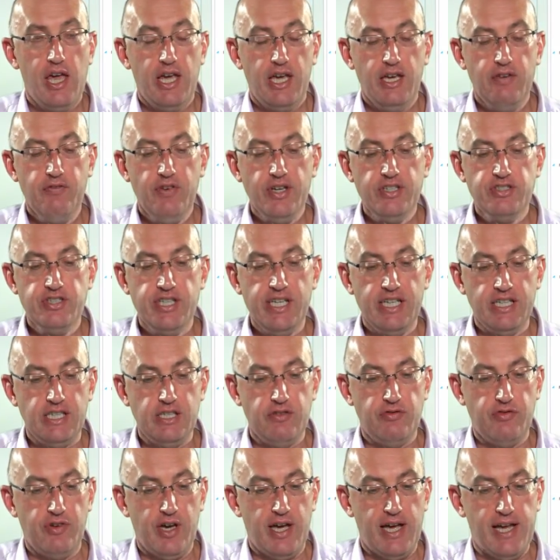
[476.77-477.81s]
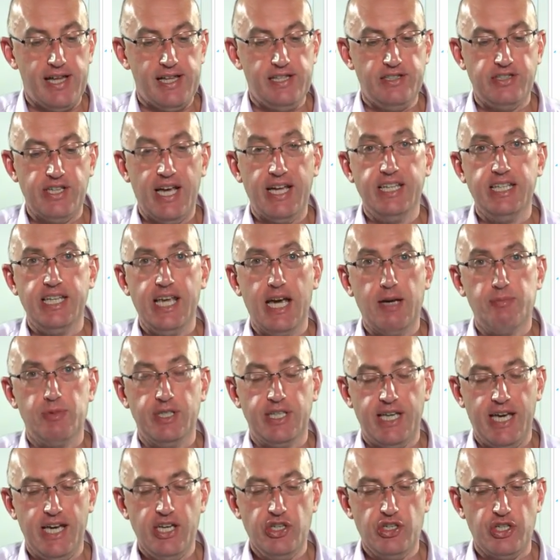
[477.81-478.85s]
if I see any files, any
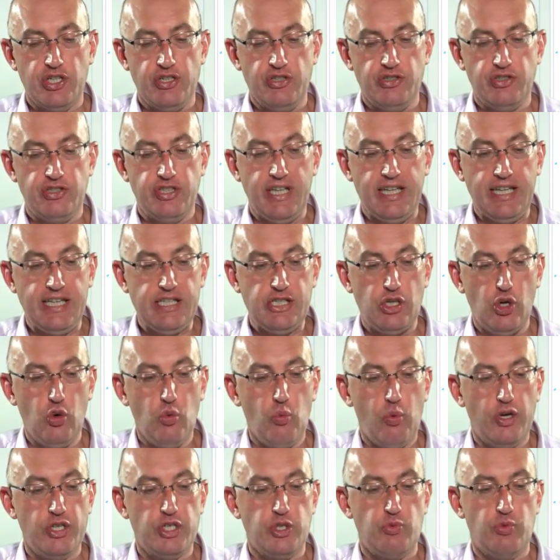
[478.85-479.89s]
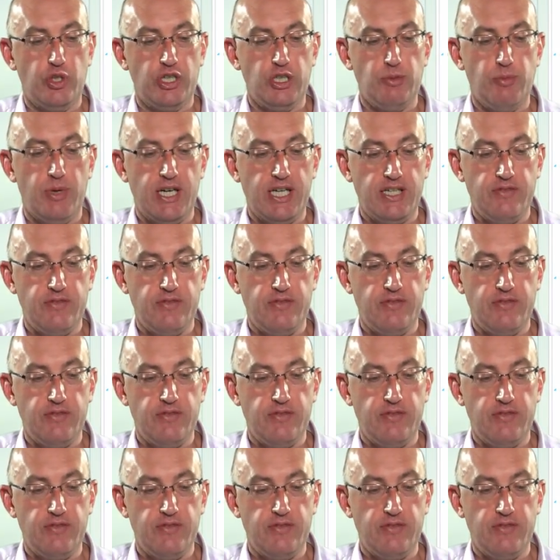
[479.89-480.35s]
applications that I don't want to run in my